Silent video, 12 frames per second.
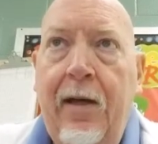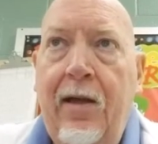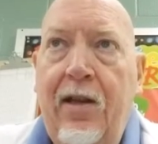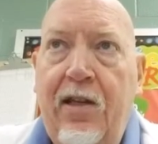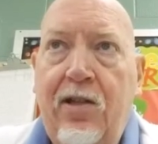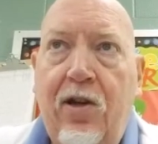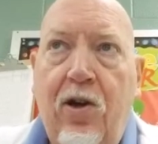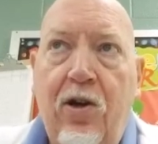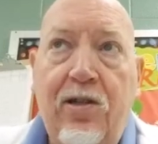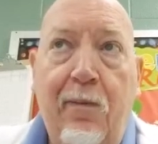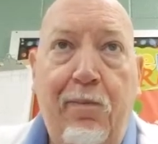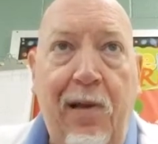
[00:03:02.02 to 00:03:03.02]
This
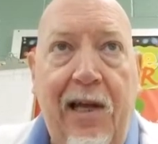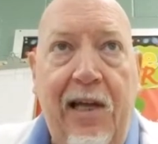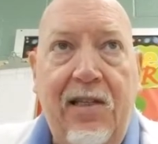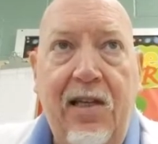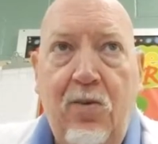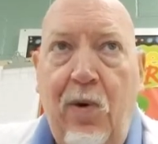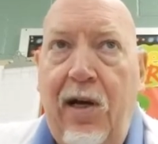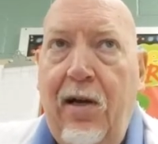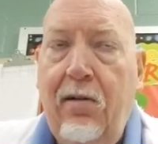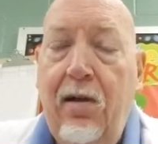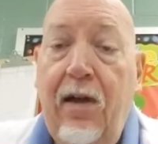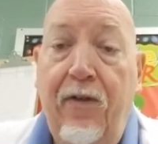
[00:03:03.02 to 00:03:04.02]
occurs in plants as
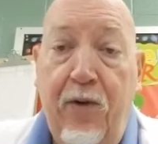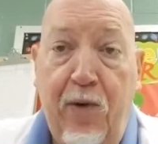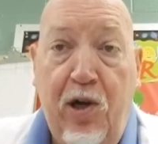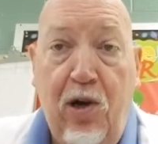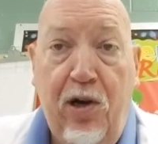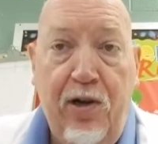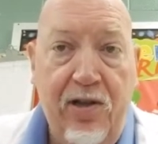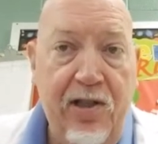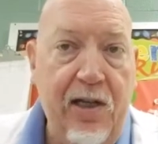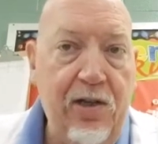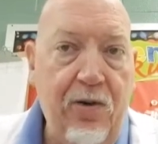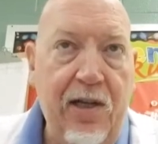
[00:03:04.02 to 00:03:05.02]
well, if you recall your
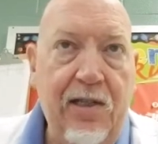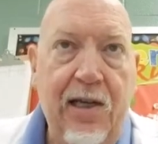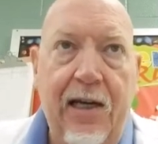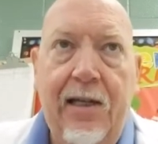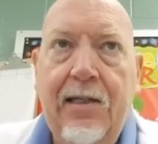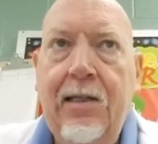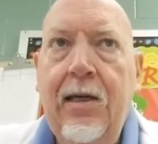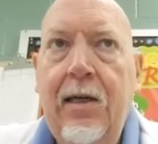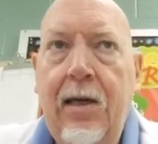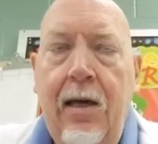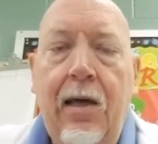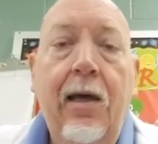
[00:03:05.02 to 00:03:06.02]
sixth grade science.
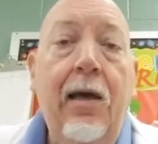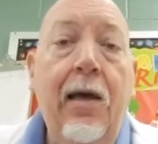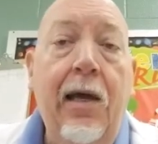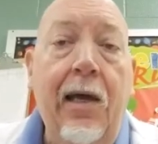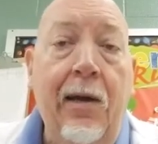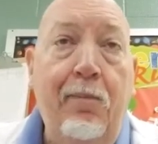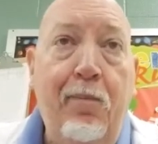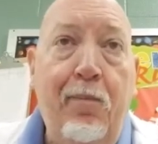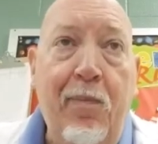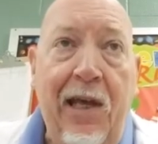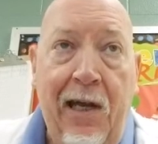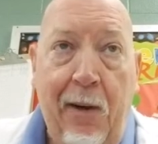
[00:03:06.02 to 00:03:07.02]
In,
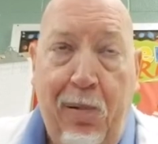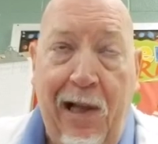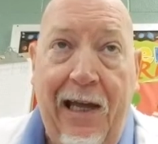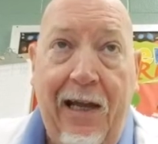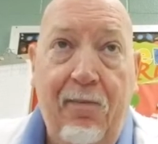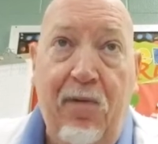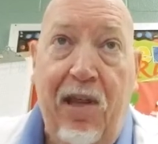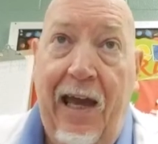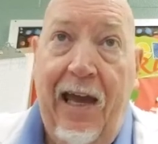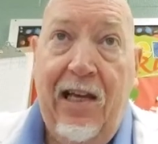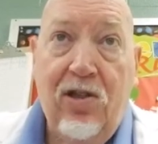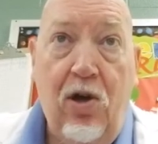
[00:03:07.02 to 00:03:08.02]
in a plant, the
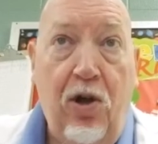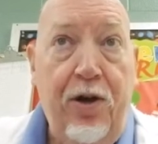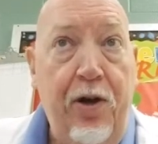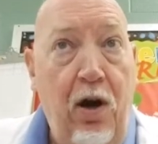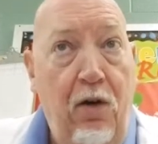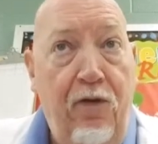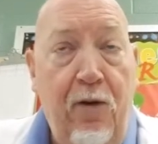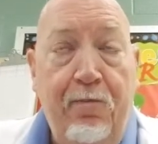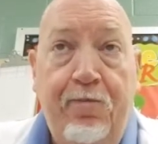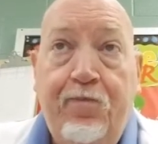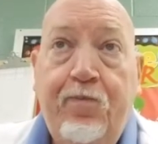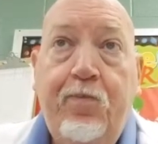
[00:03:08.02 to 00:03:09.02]
egg is called an
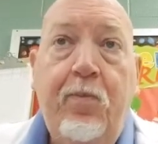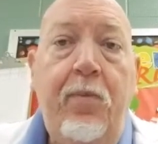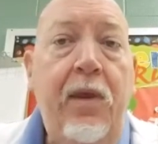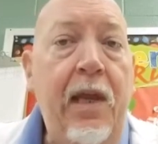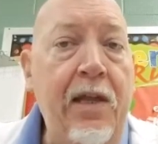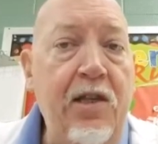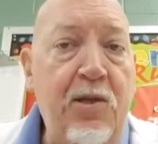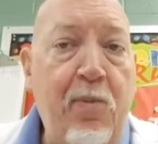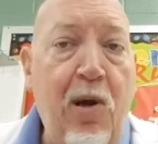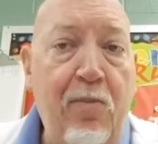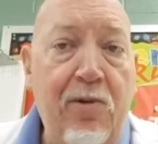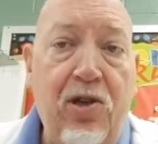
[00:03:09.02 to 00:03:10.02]
ovum, and the
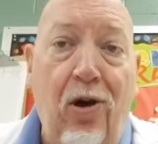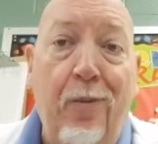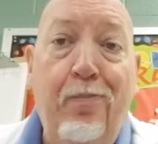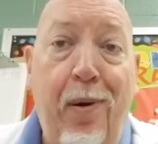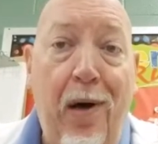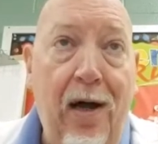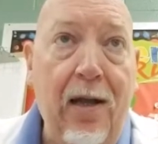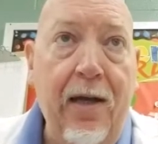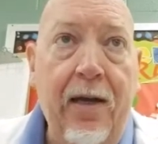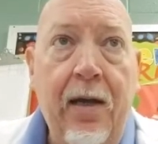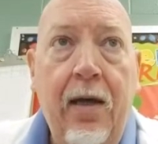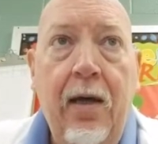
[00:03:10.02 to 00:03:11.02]
sperm is called pollen.